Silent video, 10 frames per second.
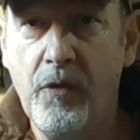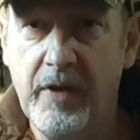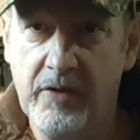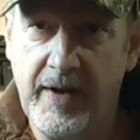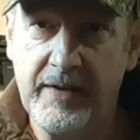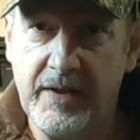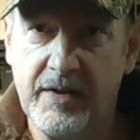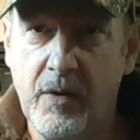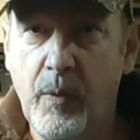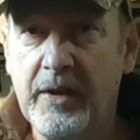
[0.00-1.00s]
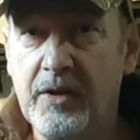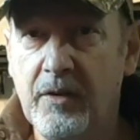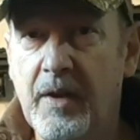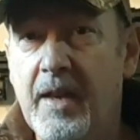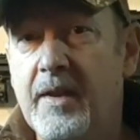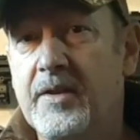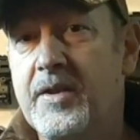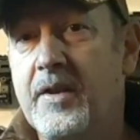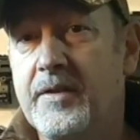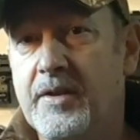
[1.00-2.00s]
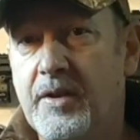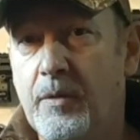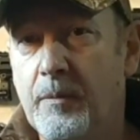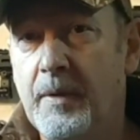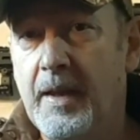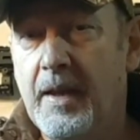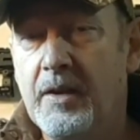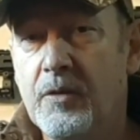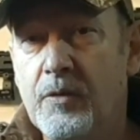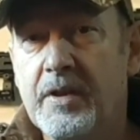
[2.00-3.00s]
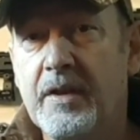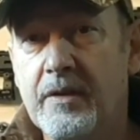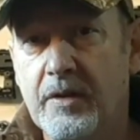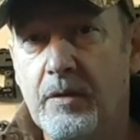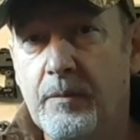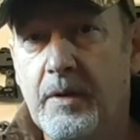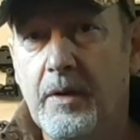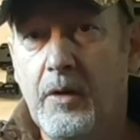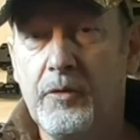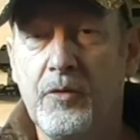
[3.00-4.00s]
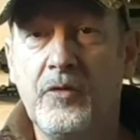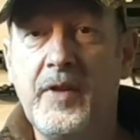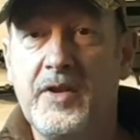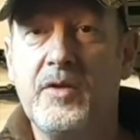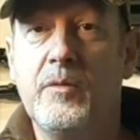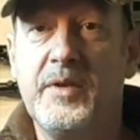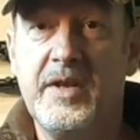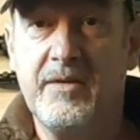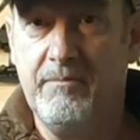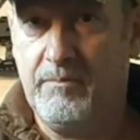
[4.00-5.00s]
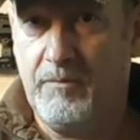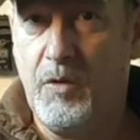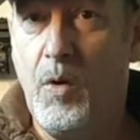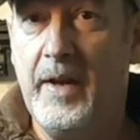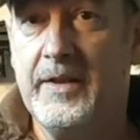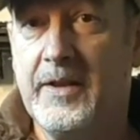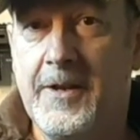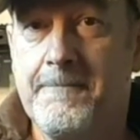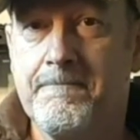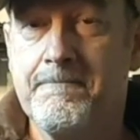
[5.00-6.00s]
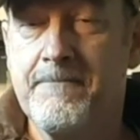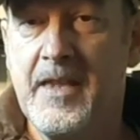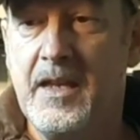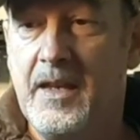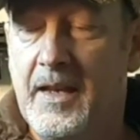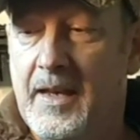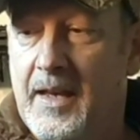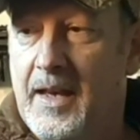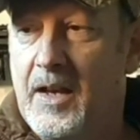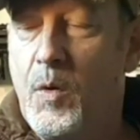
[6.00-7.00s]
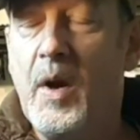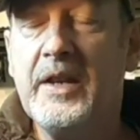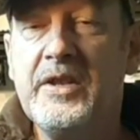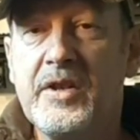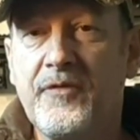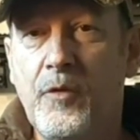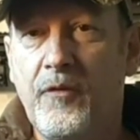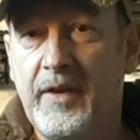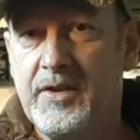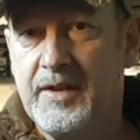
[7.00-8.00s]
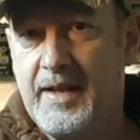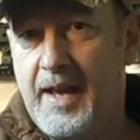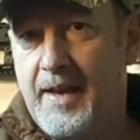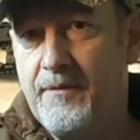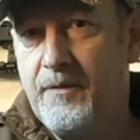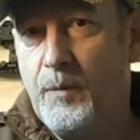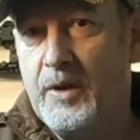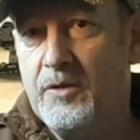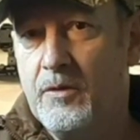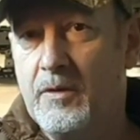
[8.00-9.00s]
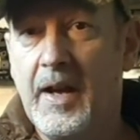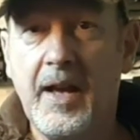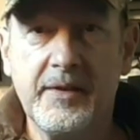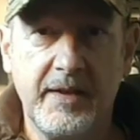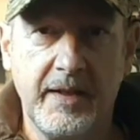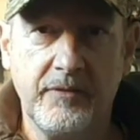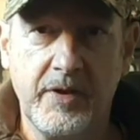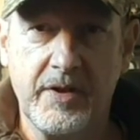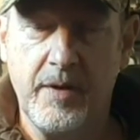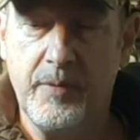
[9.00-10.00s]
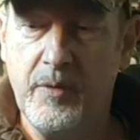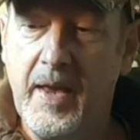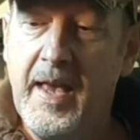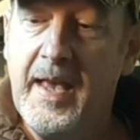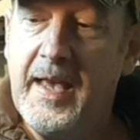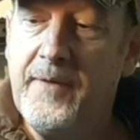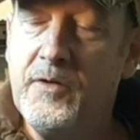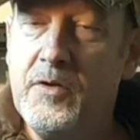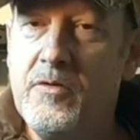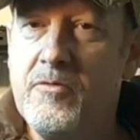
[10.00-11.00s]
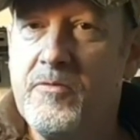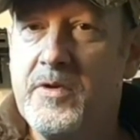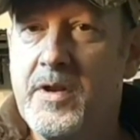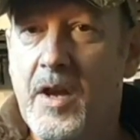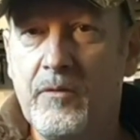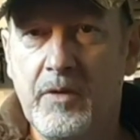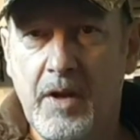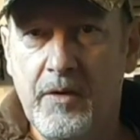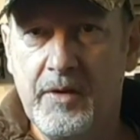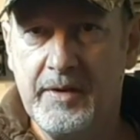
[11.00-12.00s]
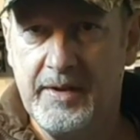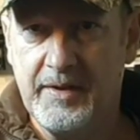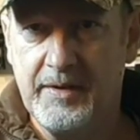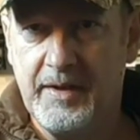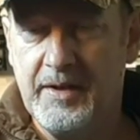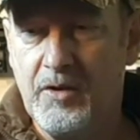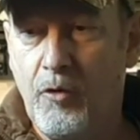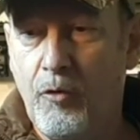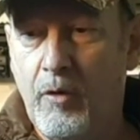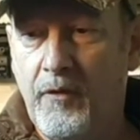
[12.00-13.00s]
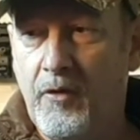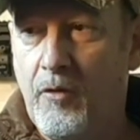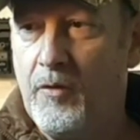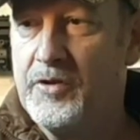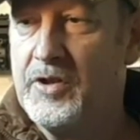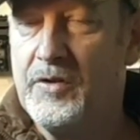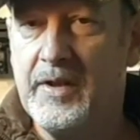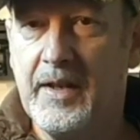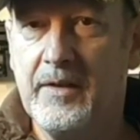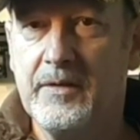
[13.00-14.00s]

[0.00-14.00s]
the erector, so when you start to zoom, you also zoom on your reticle, which is quite a useful feature to have when you're hunting, for example. If you don't know your distances, or if you're shooting at